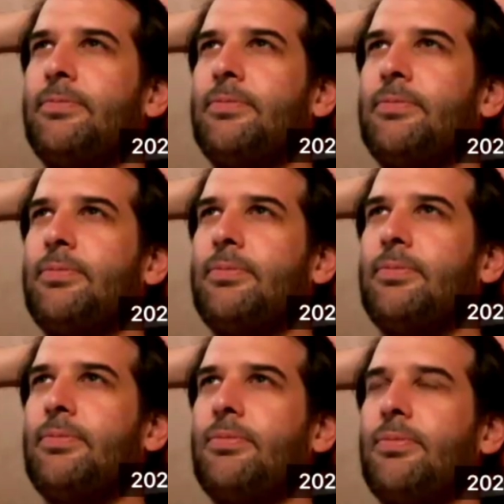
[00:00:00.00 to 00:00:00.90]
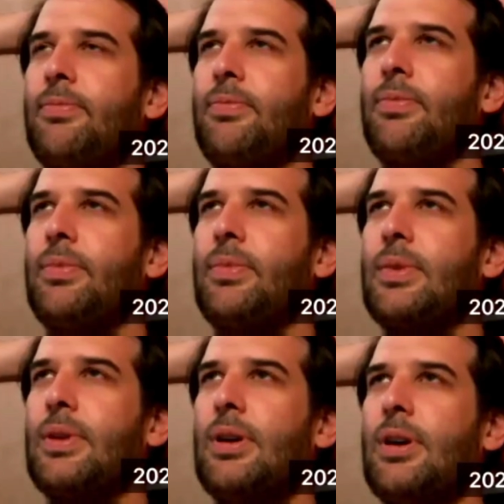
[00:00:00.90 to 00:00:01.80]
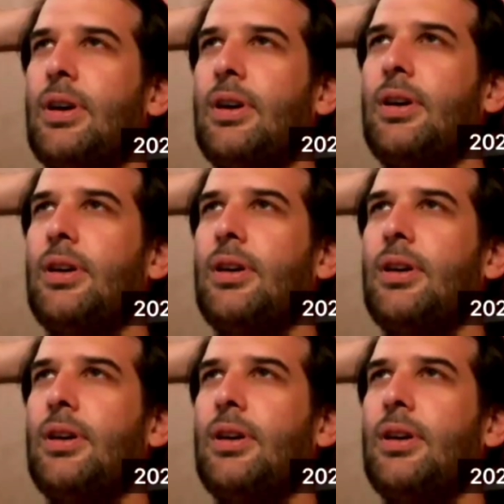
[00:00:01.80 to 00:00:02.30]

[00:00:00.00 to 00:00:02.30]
[no speech]